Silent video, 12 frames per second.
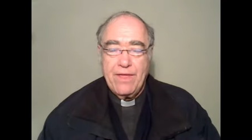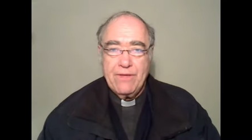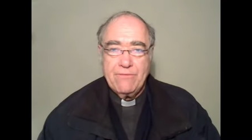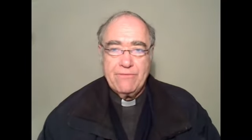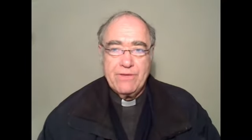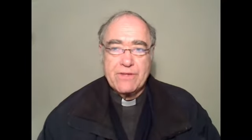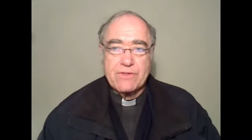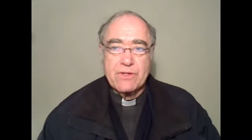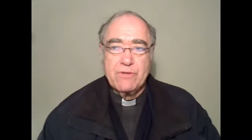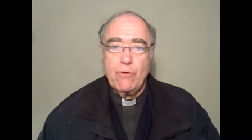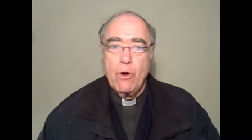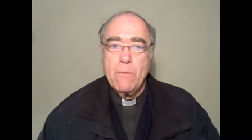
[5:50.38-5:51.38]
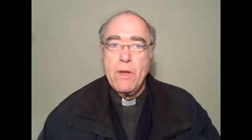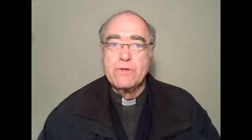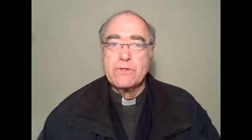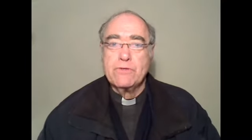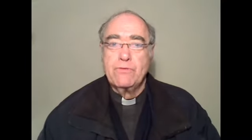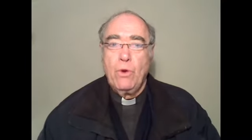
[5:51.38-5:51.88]
First and
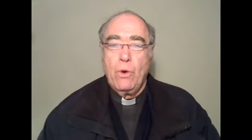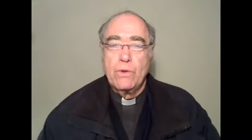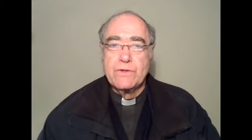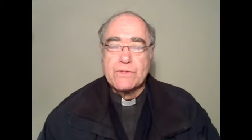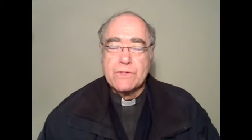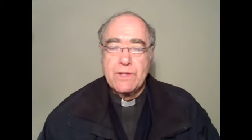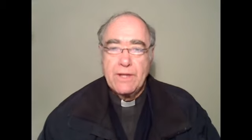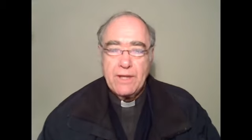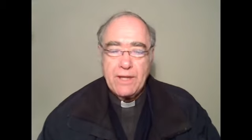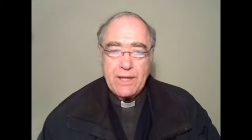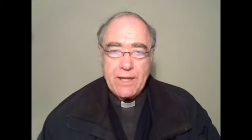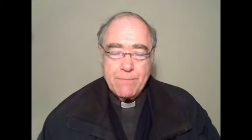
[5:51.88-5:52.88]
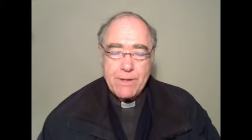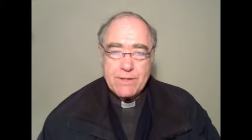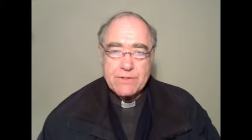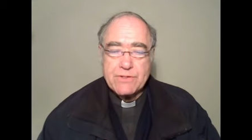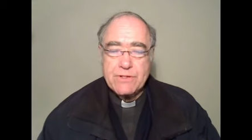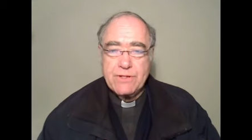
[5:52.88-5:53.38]
foremost, of course, he
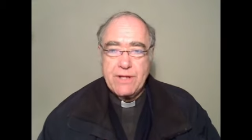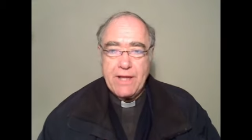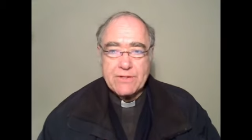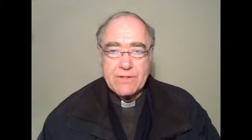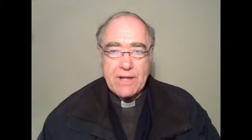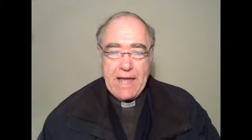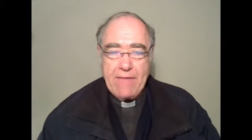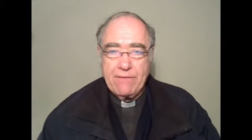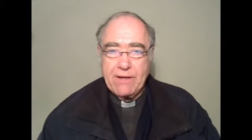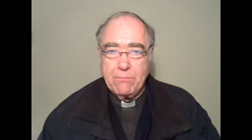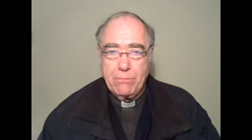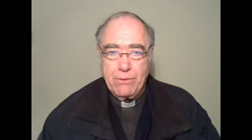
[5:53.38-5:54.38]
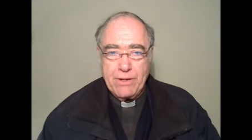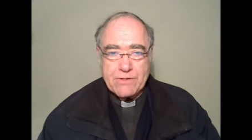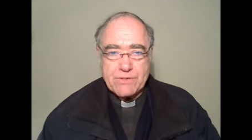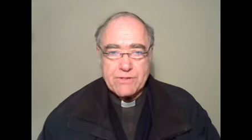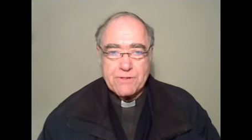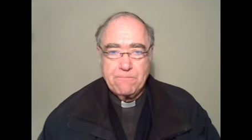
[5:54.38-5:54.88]
ministered as a Catholic priest.